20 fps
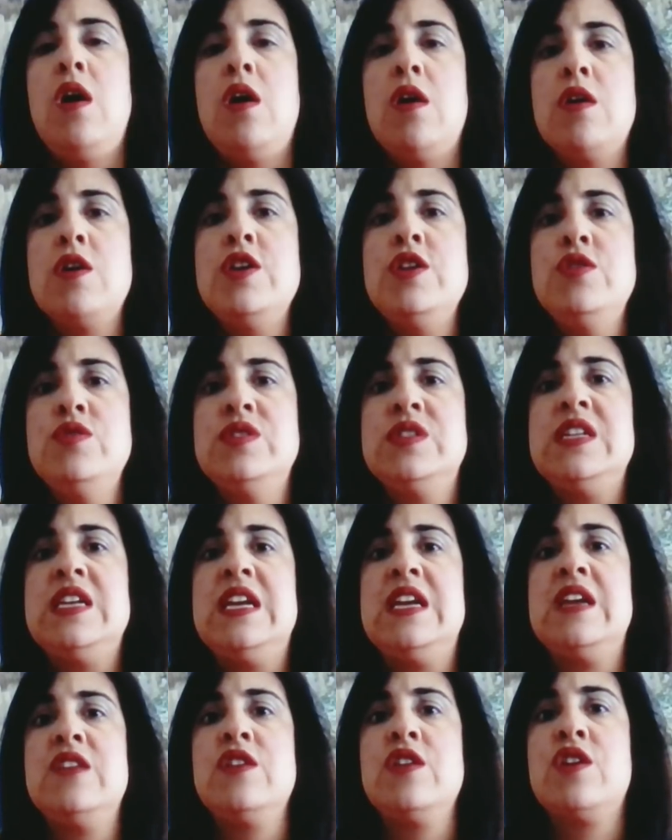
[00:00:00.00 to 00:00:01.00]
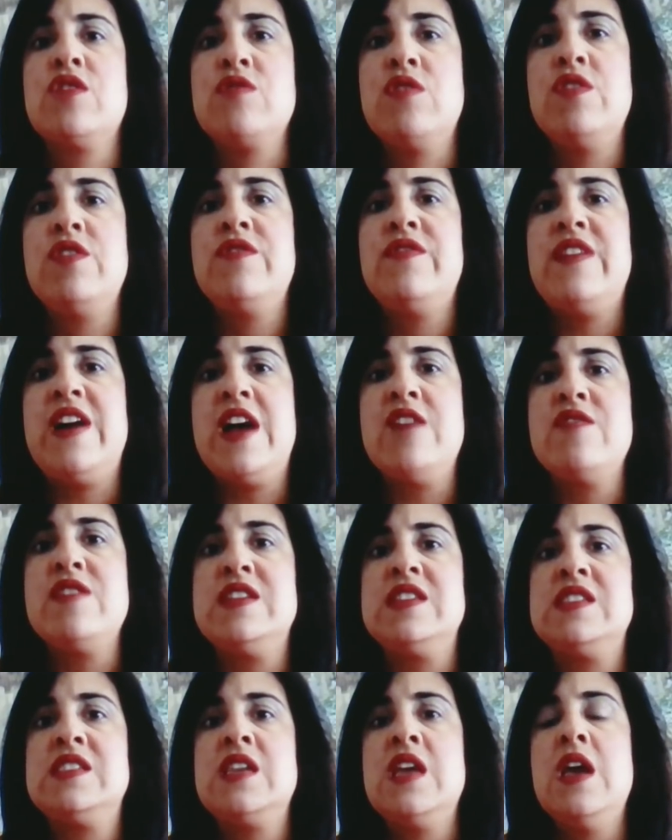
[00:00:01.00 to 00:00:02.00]
are using the
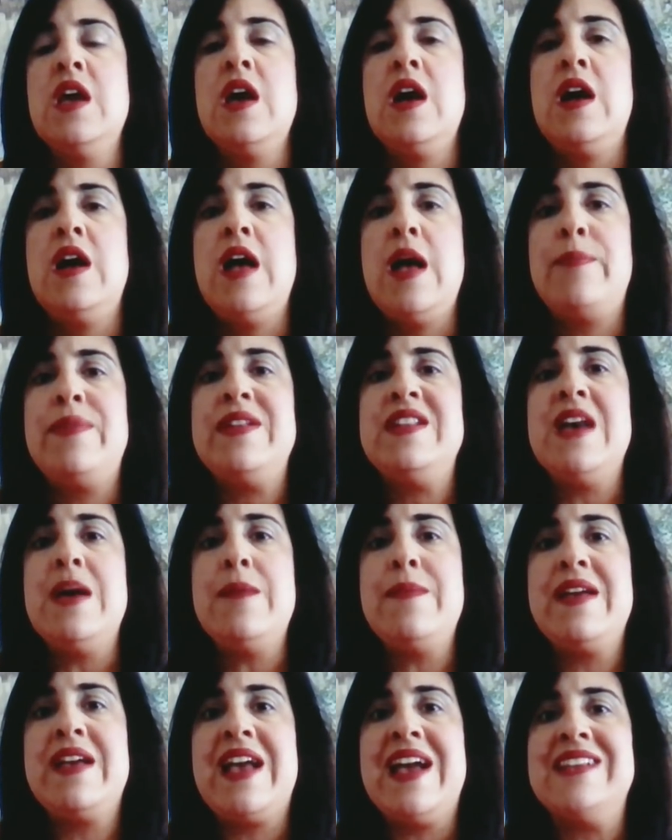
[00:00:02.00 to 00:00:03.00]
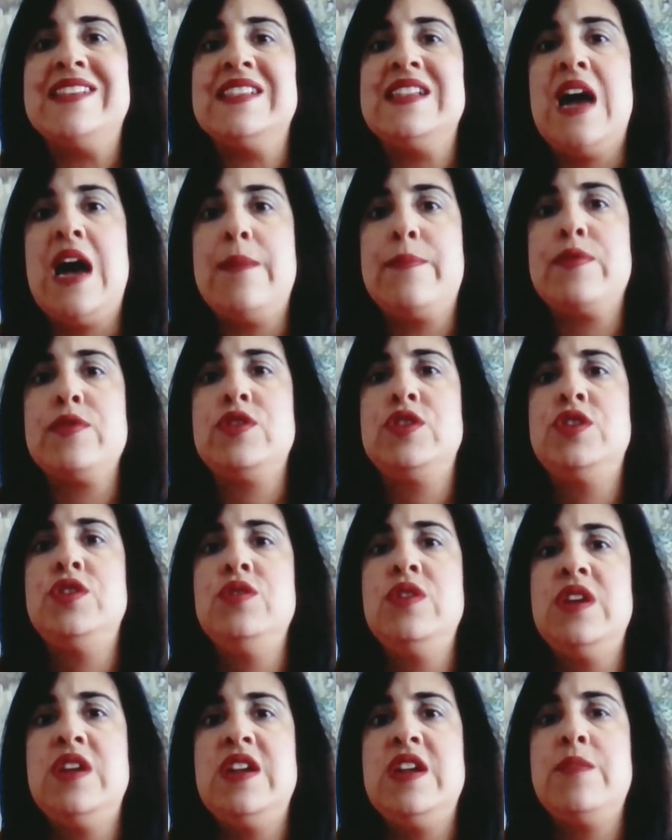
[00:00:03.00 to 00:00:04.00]
coronavirus uh, epidemic as an
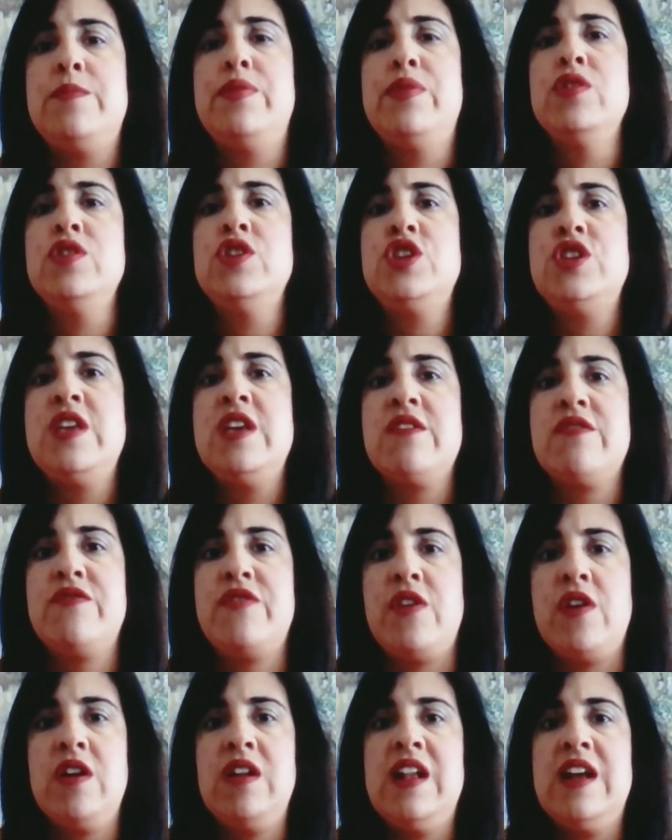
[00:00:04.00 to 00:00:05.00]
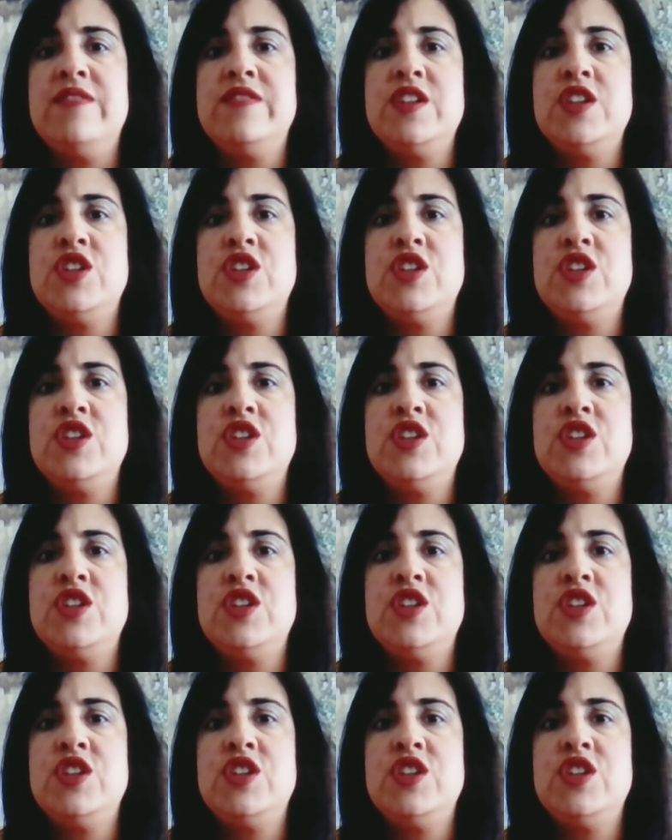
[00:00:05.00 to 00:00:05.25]
opportunity to push their far left